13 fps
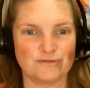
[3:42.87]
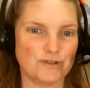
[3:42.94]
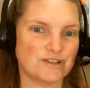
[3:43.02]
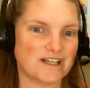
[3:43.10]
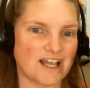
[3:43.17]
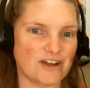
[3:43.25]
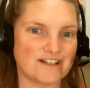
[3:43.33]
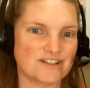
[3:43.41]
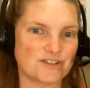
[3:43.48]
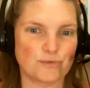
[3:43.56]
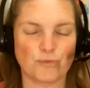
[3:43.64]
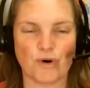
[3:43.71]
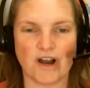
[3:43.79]
food coloring and
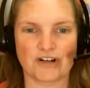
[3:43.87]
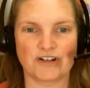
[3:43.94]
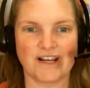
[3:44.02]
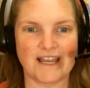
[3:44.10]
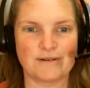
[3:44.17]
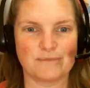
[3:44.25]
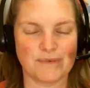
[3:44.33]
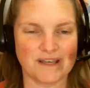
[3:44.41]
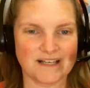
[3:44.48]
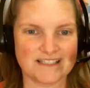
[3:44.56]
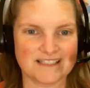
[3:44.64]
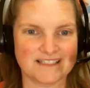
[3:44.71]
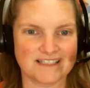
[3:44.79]
some water and
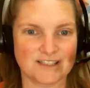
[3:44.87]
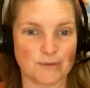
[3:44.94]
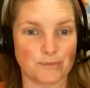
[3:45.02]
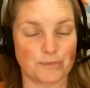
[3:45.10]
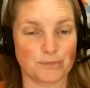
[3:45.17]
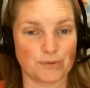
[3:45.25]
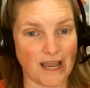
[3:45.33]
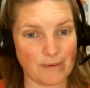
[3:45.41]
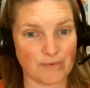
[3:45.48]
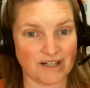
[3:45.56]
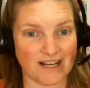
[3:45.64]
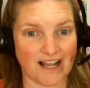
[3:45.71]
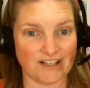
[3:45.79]
mixed the
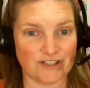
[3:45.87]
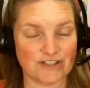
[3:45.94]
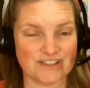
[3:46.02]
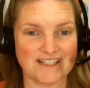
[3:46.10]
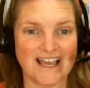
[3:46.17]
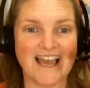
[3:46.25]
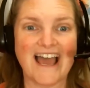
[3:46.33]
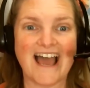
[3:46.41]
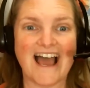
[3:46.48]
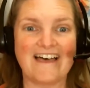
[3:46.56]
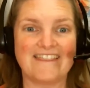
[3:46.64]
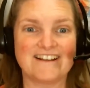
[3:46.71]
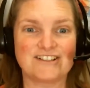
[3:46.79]
primary colors.
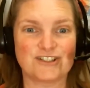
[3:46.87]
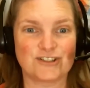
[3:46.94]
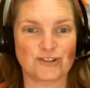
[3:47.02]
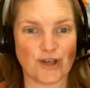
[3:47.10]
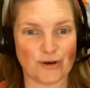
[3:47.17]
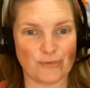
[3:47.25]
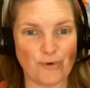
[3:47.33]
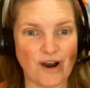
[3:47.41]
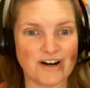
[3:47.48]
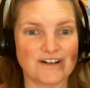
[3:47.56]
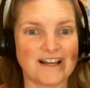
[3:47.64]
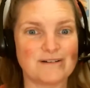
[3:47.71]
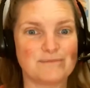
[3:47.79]
And then she took that
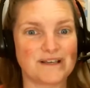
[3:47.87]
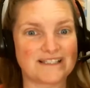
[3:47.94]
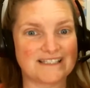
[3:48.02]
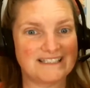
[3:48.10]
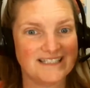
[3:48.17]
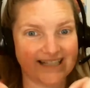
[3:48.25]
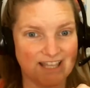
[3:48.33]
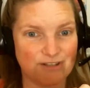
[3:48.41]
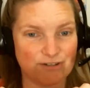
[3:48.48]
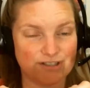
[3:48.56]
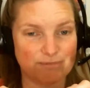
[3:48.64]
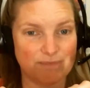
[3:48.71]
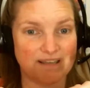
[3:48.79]
water and mixed it together
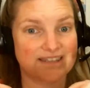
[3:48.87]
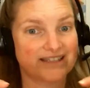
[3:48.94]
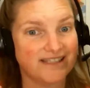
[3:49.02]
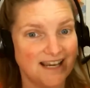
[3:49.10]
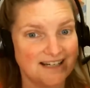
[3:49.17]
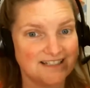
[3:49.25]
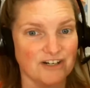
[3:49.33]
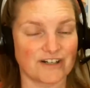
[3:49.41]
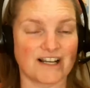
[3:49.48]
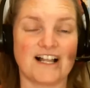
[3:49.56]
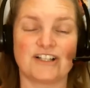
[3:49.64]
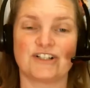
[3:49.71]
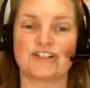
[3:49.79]
to make the secondary
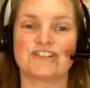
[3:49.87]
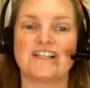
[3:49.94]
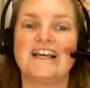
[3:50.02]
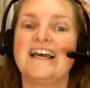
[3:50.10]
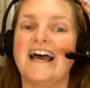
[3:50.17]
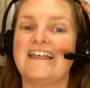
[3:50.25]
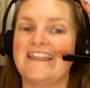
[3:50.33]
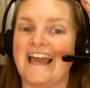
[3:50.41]
colors. And they